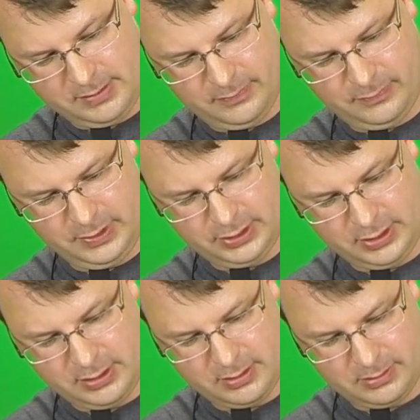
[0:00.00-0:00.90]
it fits
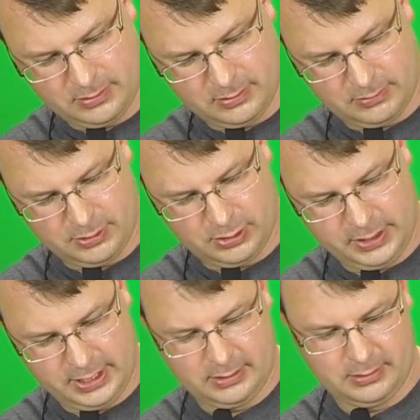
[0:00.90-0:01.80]
on there real
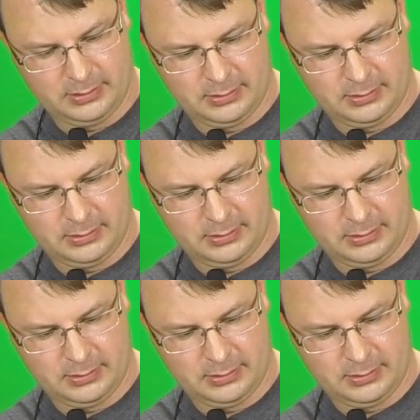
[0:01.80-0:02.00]
quick,